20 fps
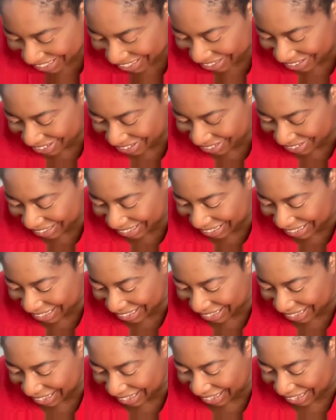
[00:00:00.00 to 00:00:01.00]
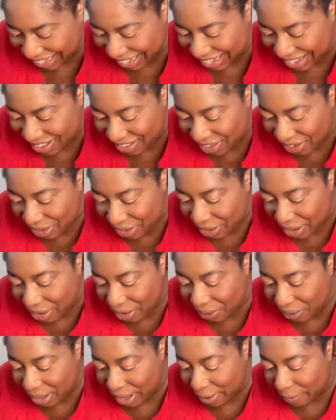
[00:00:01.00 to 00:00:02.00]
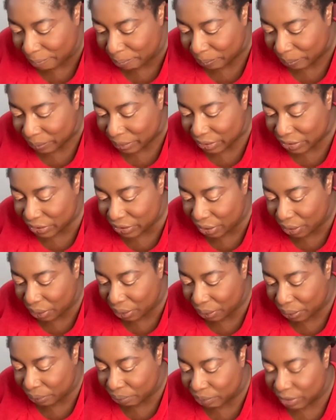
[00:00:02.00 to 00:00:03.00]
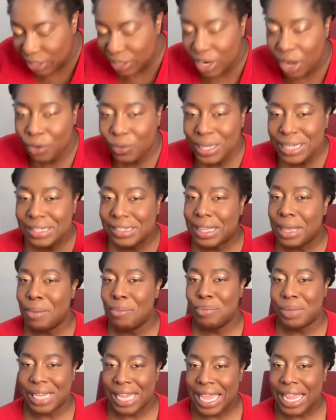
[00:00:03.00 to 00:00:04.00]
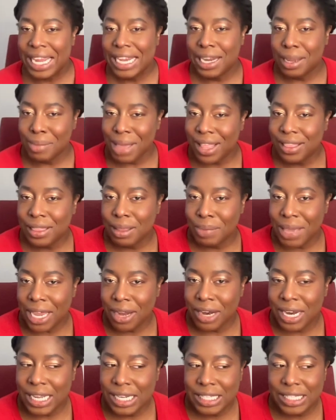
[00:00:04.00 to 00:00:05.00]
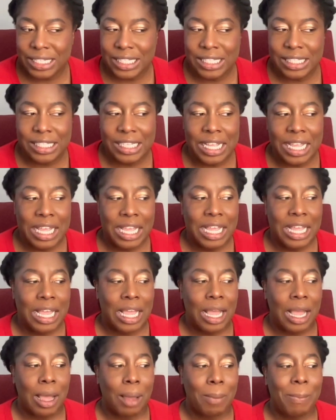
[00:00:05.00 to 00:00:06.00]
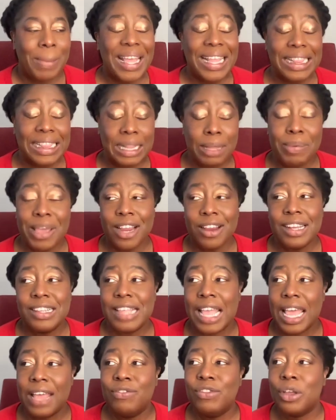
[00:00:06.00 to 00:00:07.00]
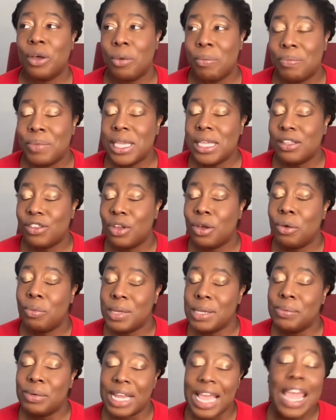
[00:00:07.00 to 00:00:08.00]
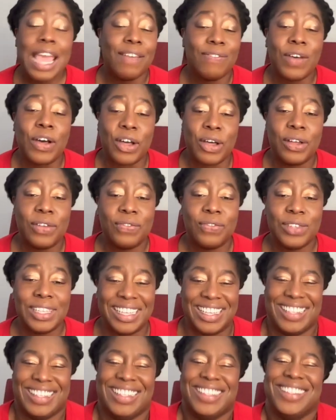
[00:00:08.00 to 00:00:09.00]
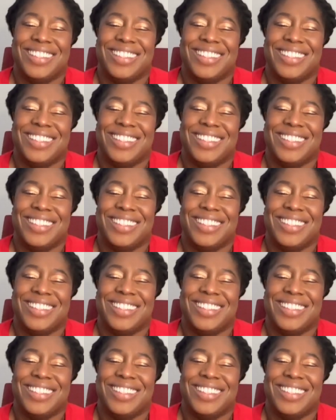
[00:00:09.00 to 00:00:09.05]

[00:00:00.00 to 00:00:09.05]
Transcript: Oh my God. Okay. So no one's complained about the parrots, but the parrots have told, pe told people to F off.